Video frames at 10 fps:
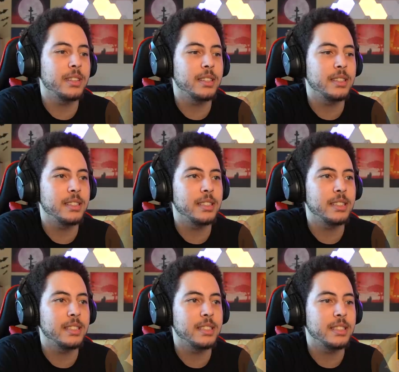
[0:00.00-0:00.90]

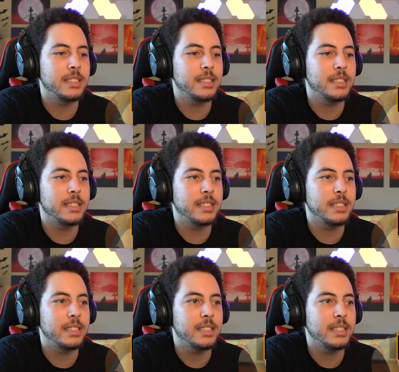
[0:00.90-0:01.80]

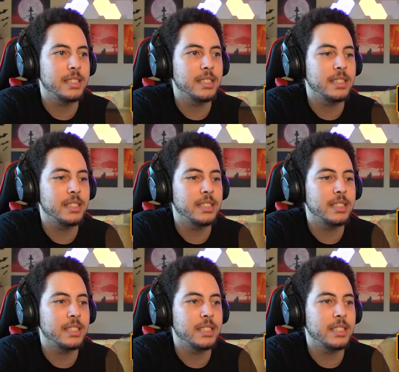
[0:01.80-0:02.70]

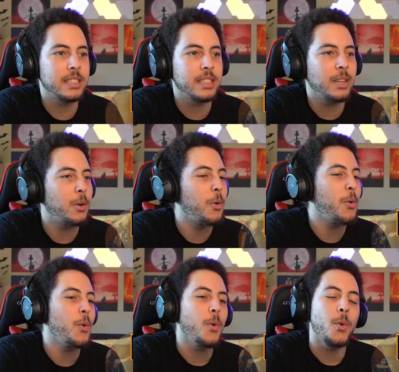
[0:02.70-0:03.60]

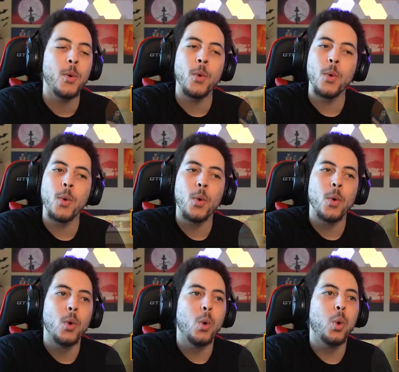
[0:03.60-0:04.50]

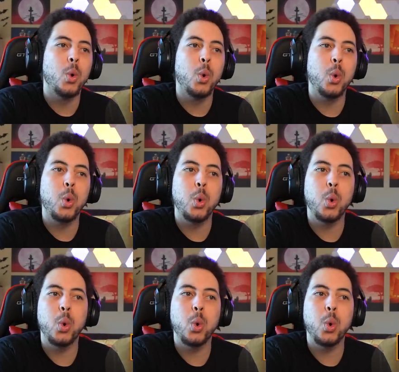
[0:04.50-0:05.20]
No one is speaking in this clip.